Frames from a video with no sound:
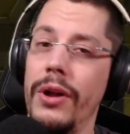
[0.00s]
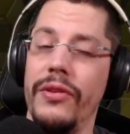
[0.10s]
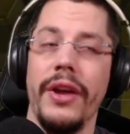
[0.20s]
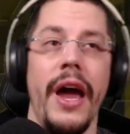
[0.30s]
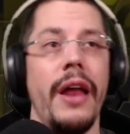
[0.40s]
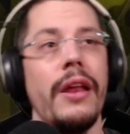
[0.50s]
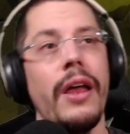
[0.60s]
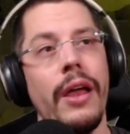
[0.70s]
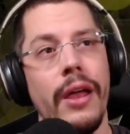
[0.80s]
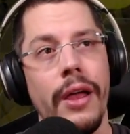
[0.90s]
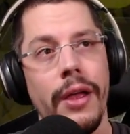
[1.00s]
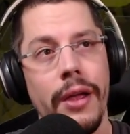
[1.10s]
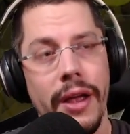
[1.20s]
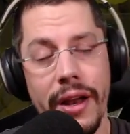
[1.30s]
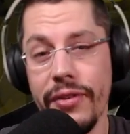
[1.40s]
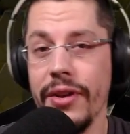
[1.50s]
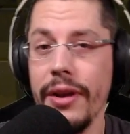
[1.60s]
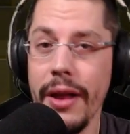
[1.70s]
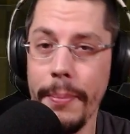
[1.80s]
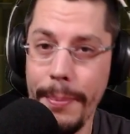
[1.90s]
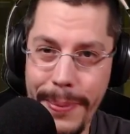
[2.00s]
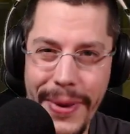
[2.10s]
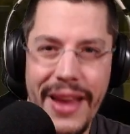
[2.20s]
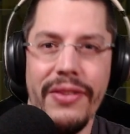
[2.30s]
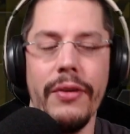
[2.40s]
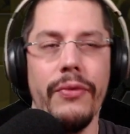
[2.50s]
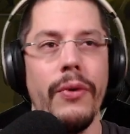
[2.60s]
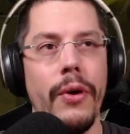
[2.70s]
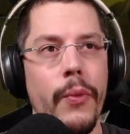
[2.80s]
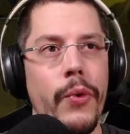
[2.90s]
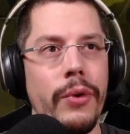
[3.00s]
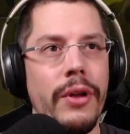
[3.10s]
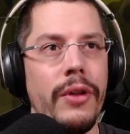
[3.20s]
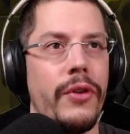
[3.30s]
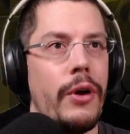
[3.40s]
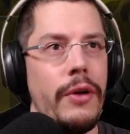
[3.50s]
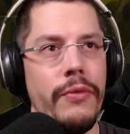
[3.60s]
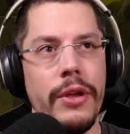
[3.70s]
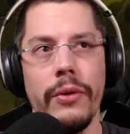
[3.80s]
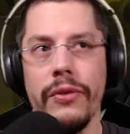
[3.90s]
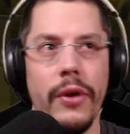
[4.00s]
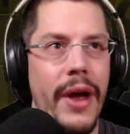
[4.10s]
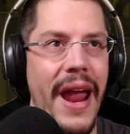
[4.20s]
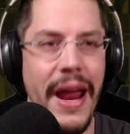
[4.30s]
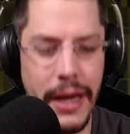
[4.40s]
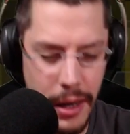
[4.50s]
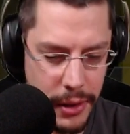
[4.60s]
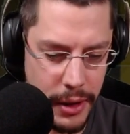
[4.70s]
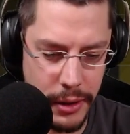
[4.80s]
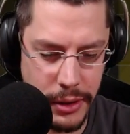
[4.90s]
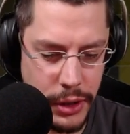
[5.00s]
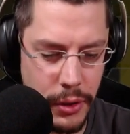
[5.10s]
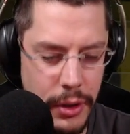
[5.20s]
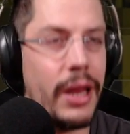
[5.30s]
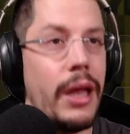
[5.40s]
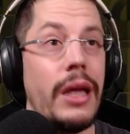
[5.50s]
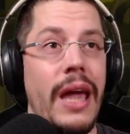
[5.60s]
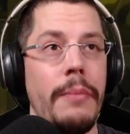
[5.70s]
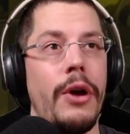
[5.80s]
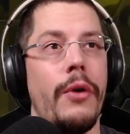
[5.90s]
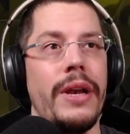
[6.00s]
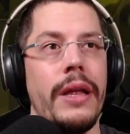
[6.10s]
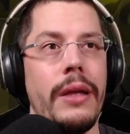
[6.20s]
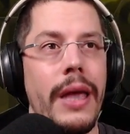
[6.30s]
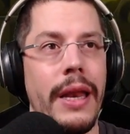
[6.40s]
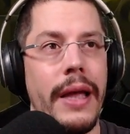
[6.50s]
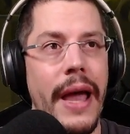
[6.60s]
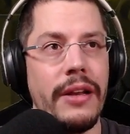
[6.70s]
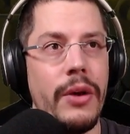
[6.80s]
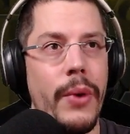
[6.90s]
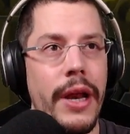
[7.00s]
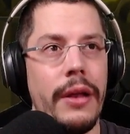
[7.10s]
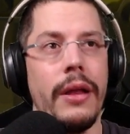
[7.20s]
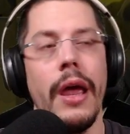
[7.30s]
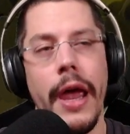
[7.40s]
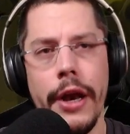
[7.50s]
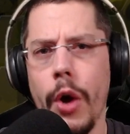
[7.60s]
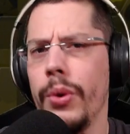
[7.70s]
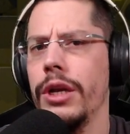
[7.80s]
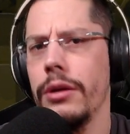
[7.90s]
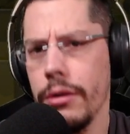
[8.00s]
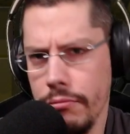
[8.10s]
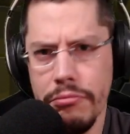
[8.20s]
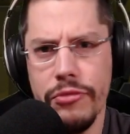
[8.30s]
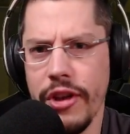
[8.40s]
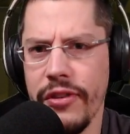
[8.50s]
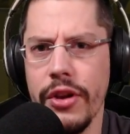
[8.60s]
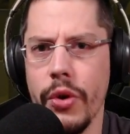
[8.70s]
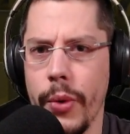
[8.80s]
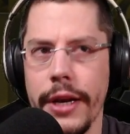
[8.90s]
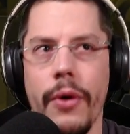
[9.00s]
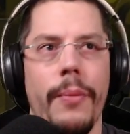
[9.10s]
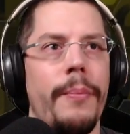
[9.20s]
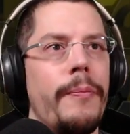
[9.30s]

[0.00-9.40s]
Once again, it is a passive rune, so if you use any other unit, it can be already getting activated, and now we just need to wait now.